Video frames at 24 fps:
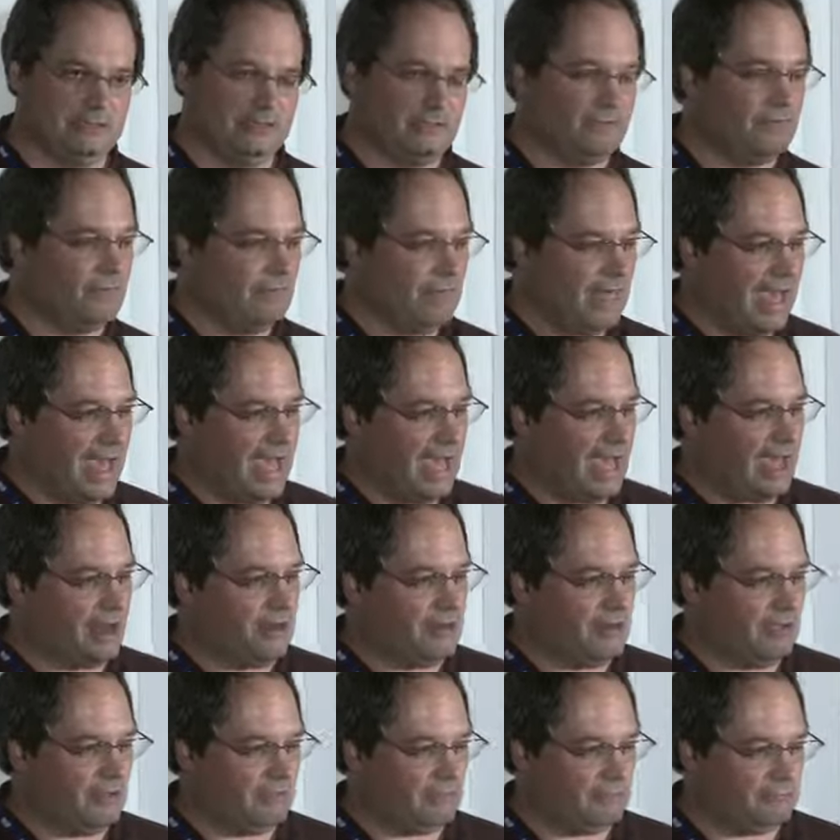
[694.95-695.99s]

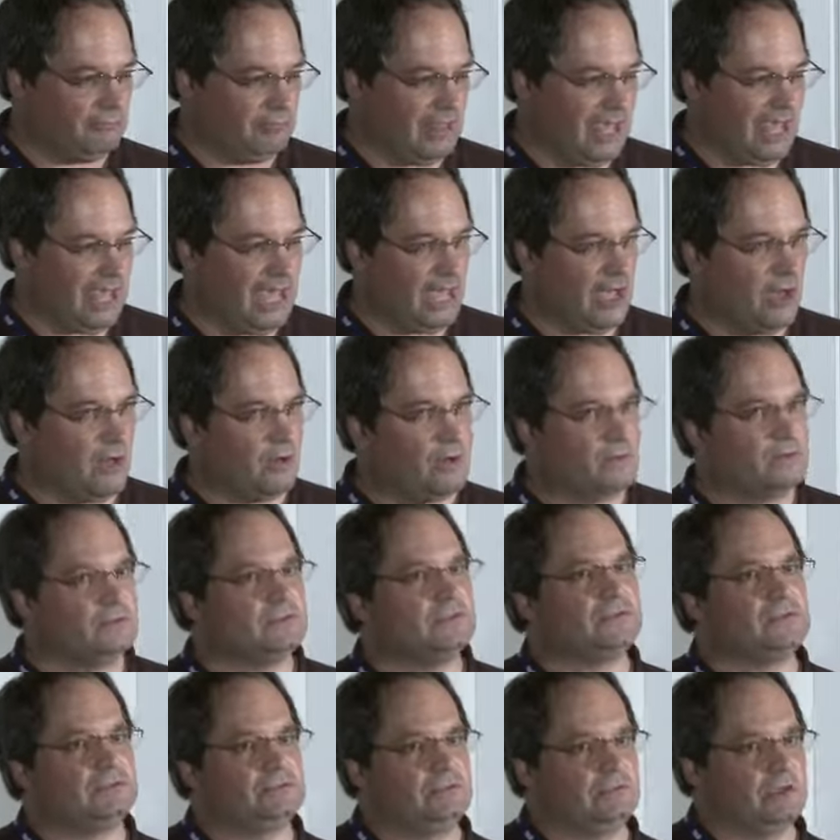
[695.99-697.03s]
That
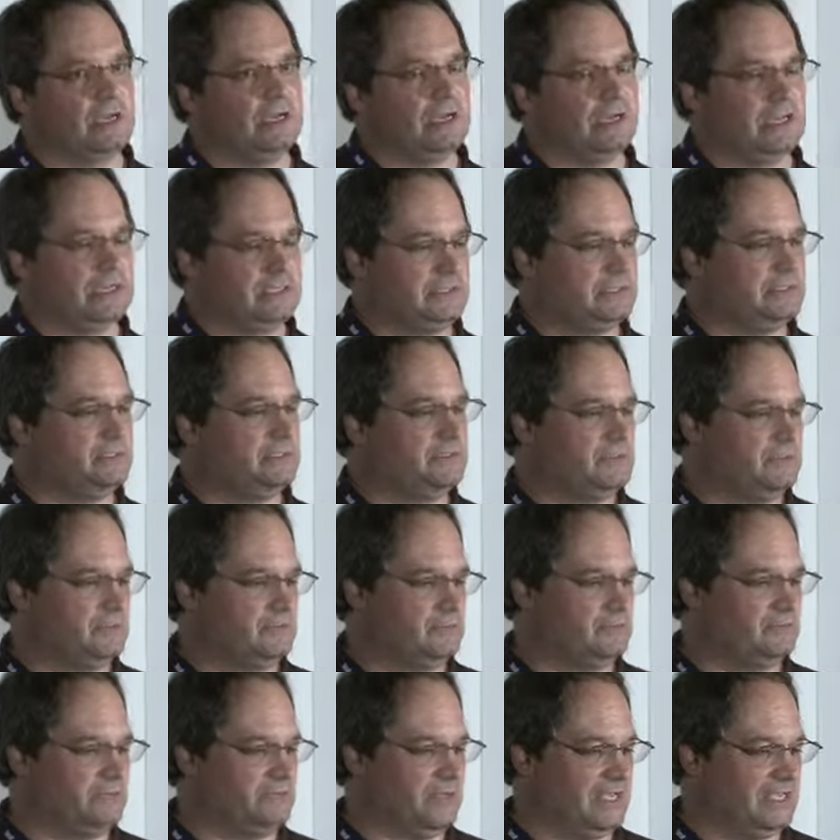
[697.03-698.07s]
allows us
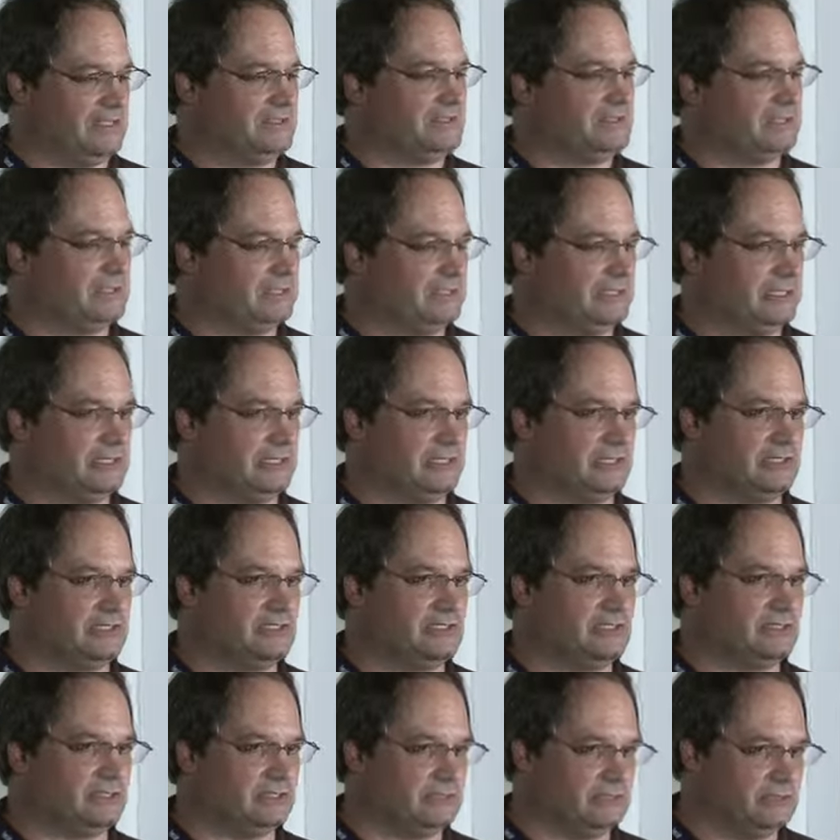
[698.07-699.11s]
to basically
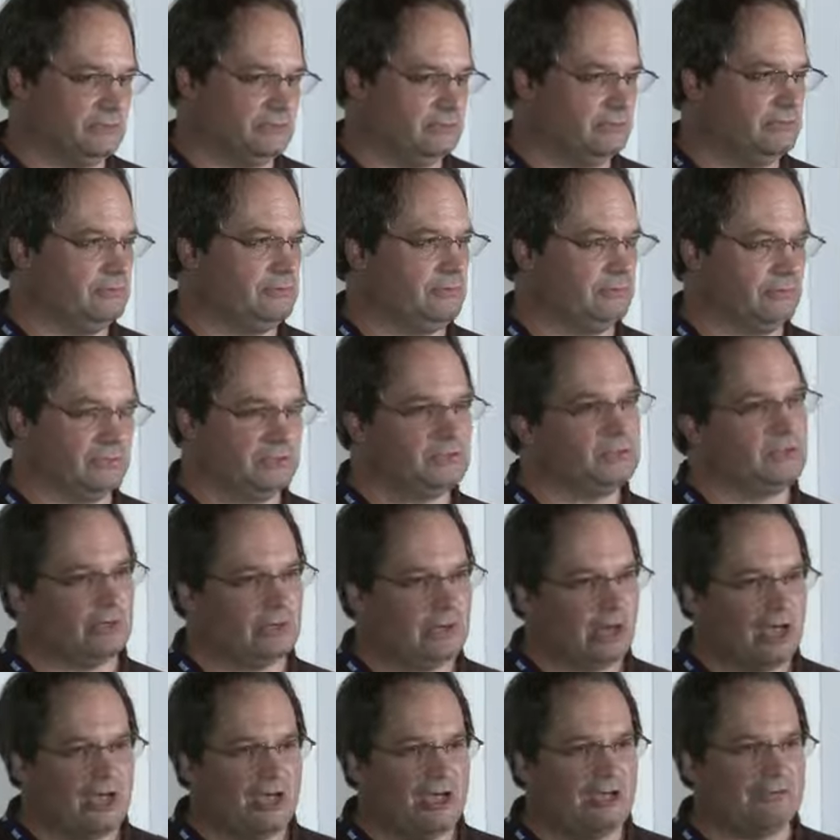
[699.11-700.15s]
exclude or
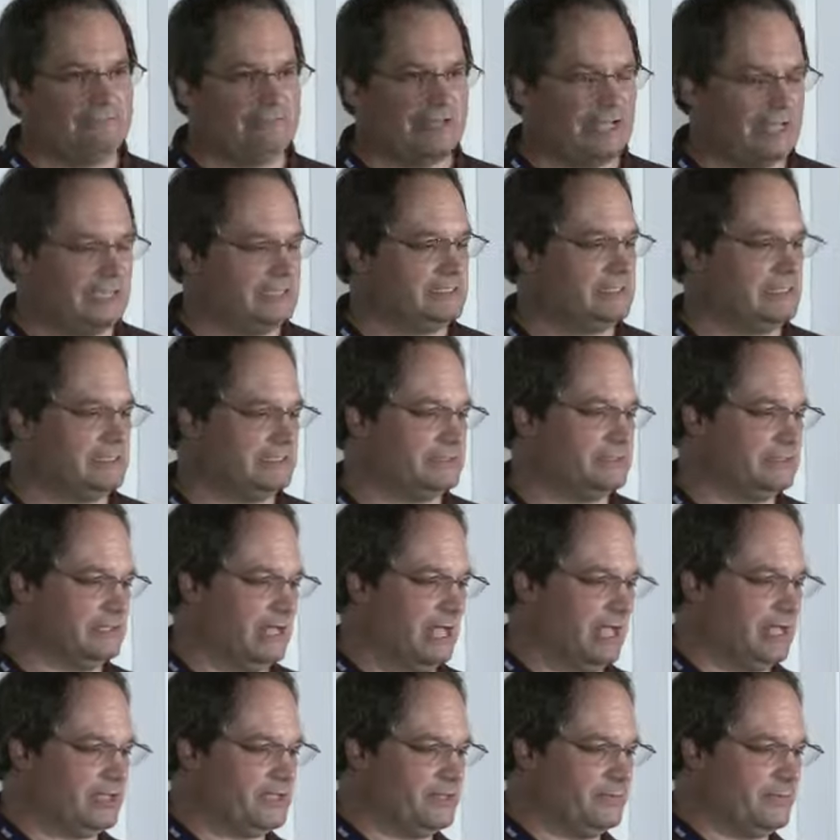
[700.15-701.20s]
turn off access to
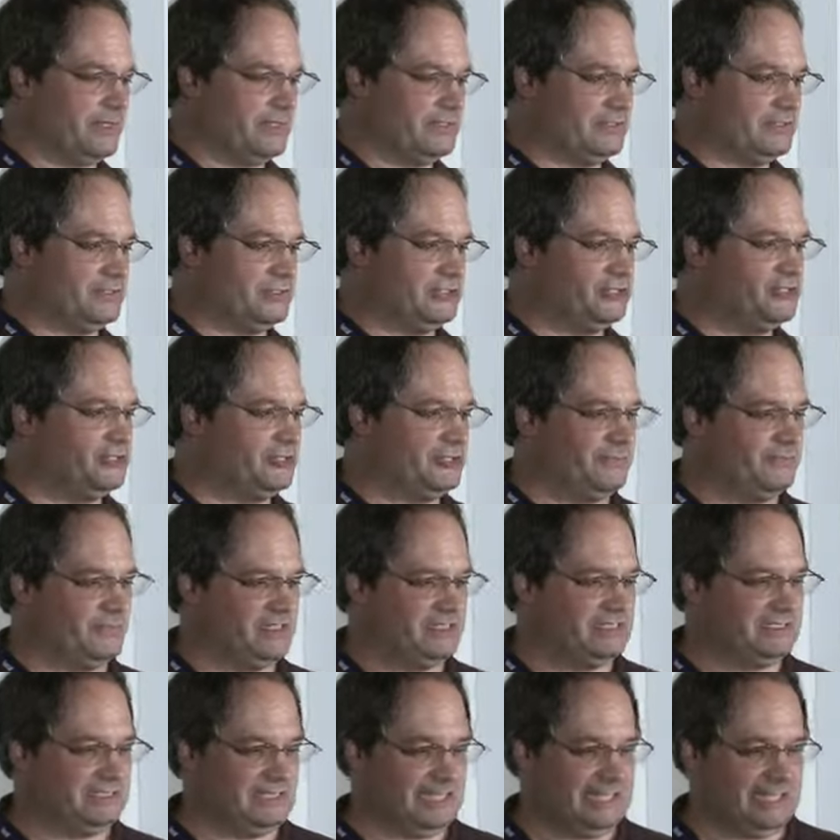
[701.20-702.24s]
documents that shouldn't be
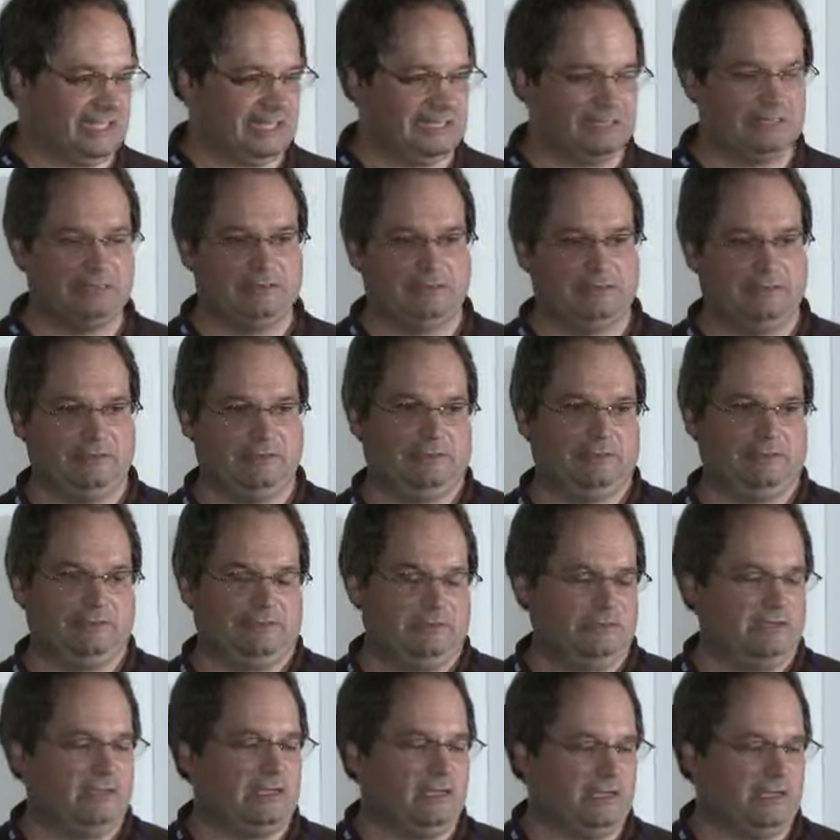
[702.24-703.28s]
seen
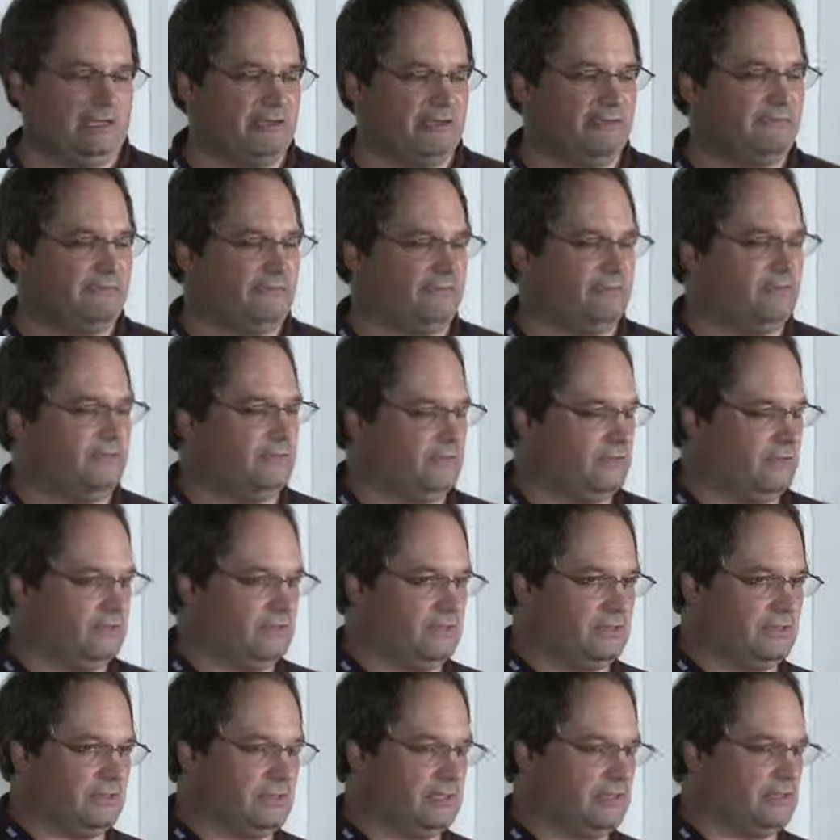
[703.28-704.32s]
if
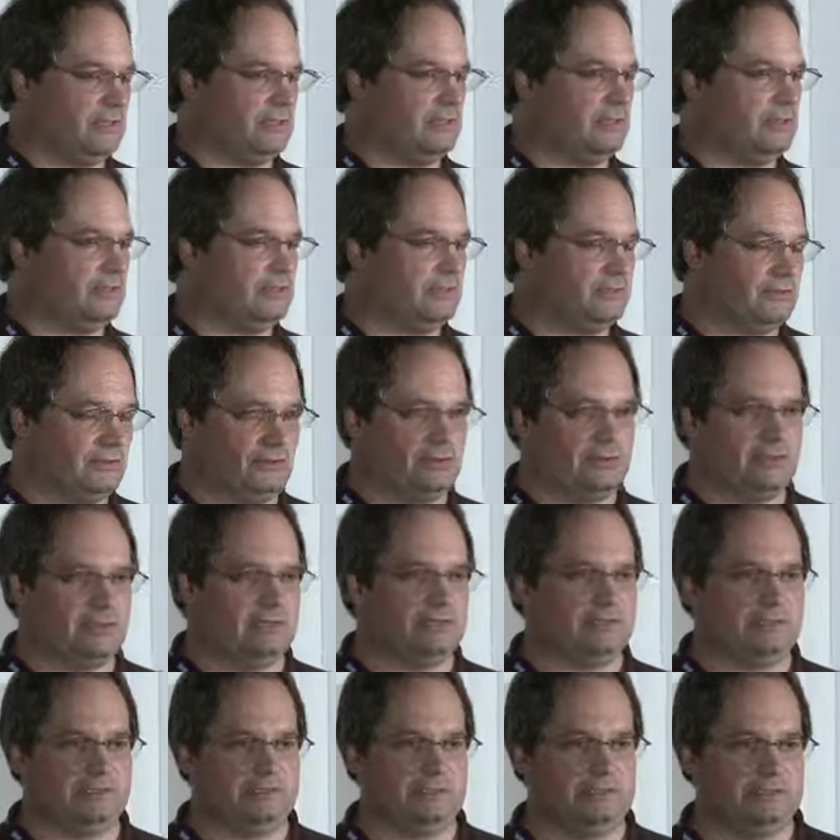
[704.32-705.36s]
the
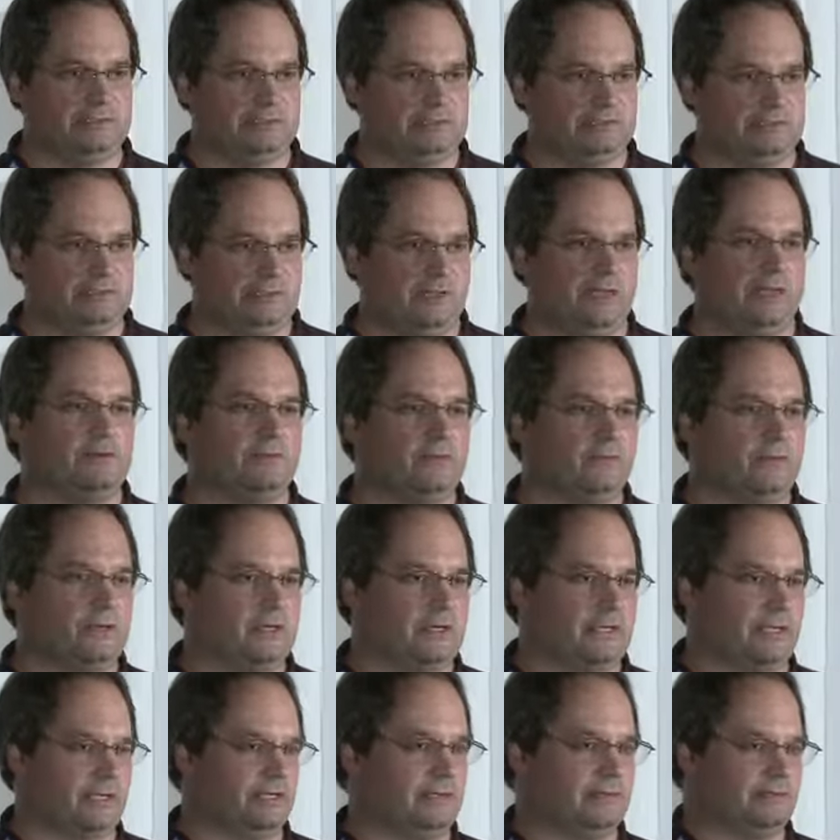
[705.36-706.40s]
authority is not
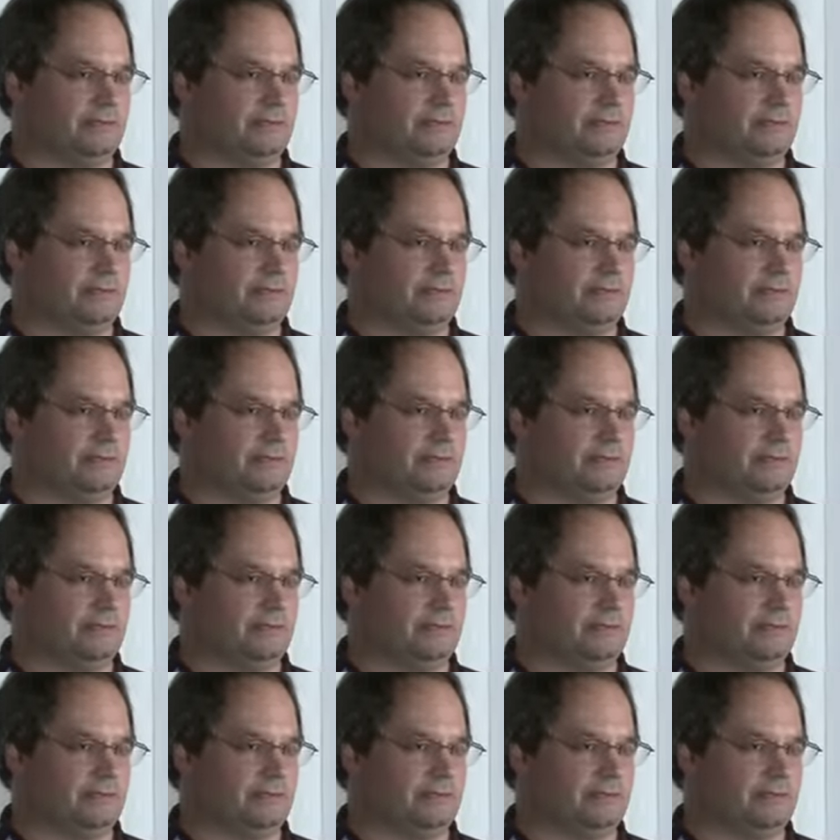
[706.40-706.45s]
working.